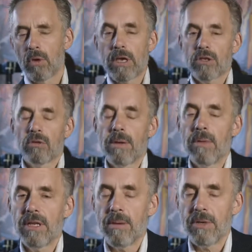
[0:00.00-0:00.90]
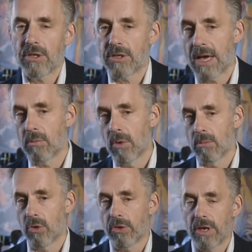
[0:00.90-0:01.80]
let me just add one
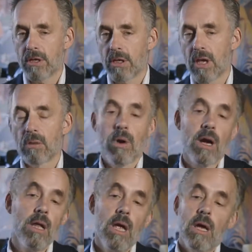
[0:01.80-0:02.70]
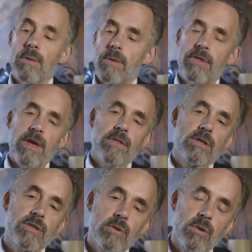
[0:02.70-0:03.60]
more thing to that. Well, the thing
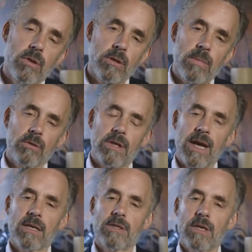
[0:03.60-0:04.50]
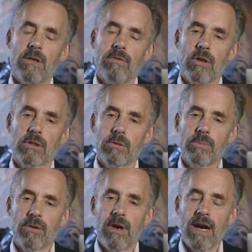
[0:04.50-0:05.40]
that's so cool about that is that you've also
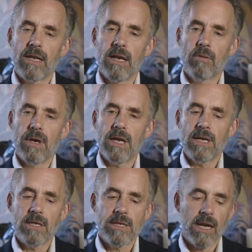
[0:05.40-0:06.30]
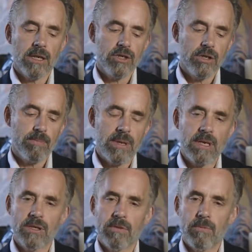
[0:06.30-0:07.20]
provided a really intelligent
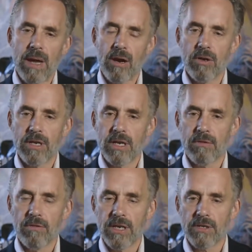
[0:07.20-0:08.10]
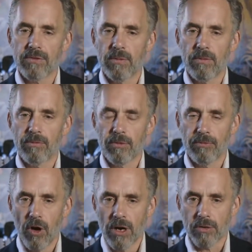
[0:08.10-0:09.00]
piece of parenting advice for
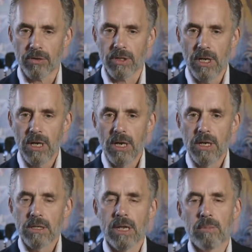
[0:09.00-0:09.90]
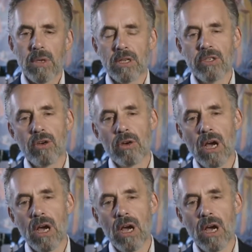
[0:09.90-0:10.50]
fathers. It's like, because